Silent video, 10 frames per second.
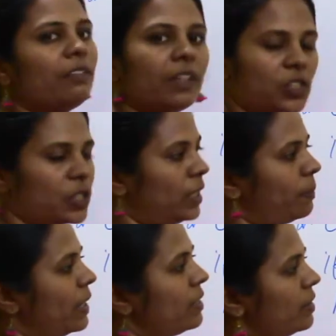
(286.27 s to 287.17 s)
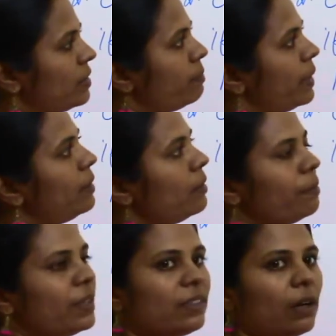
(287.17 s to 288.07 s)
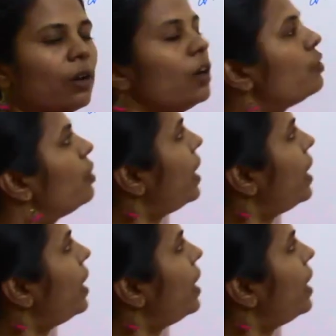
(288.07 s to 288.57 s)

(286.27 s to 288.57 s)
the functional dependency is being preserved. So